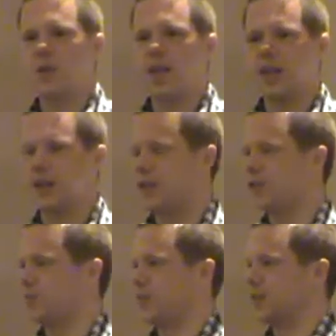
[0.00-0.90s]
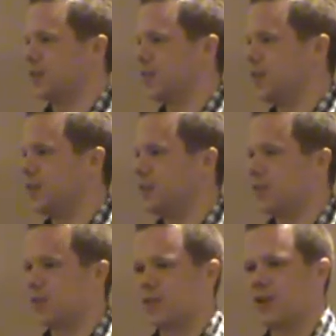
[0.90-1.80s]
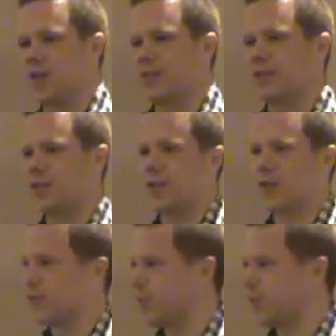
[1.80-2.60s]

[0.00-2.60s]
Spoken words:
when they go home, they're still a husband or wife, or the